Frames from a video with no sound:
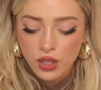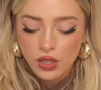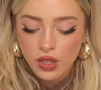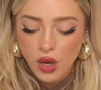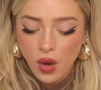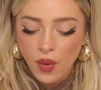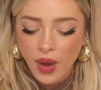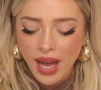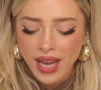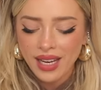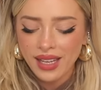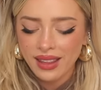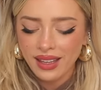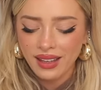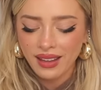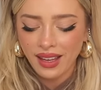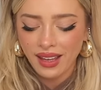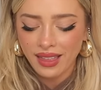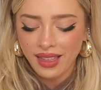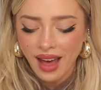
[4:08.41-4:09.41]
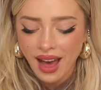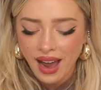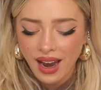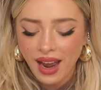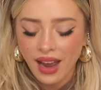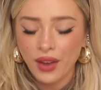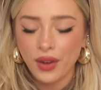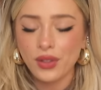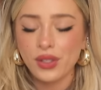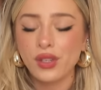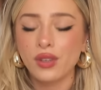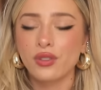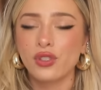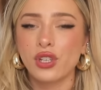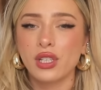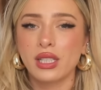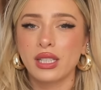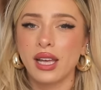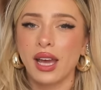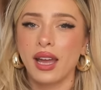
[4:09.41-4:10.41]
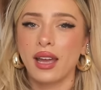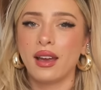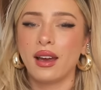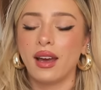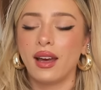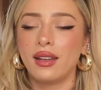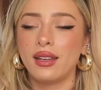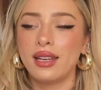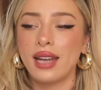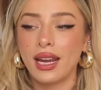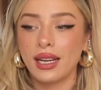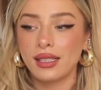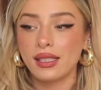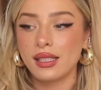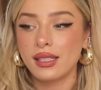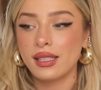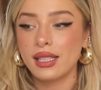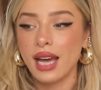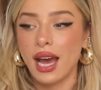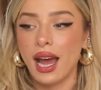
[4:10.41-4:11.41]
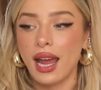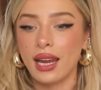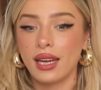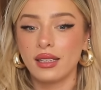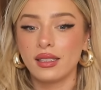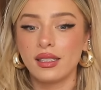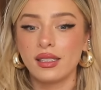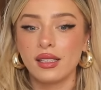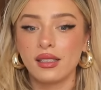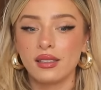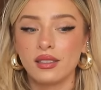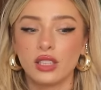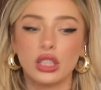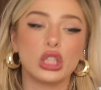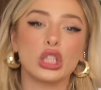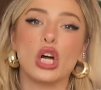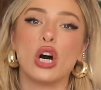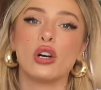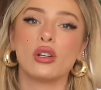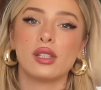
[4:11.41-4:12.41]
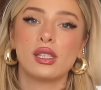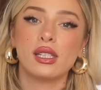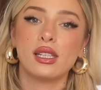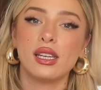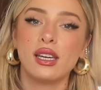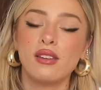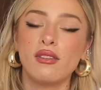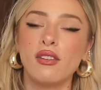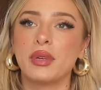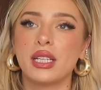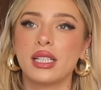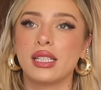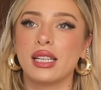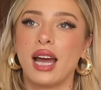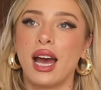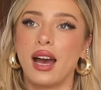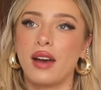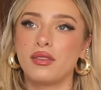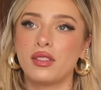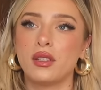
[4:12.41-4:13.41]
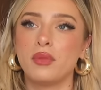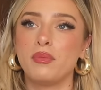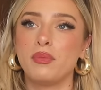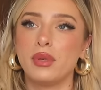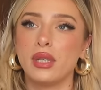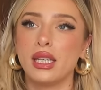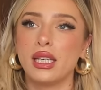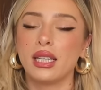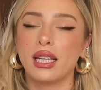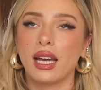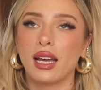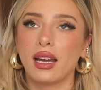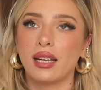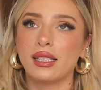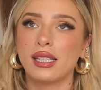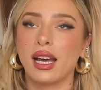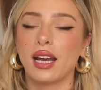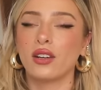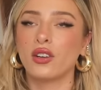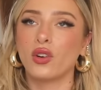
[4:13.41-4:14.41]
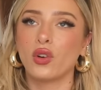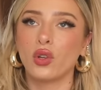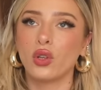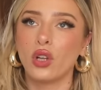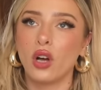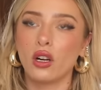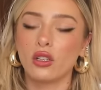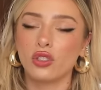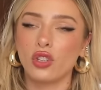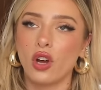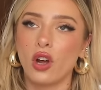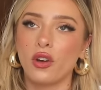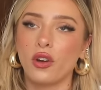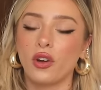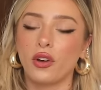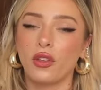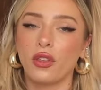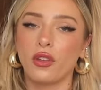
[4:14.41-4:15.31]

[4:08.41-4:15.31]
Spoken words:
So anything like that. I also just like a nice tight long sleeve. It doesn't have to be like a technical long john or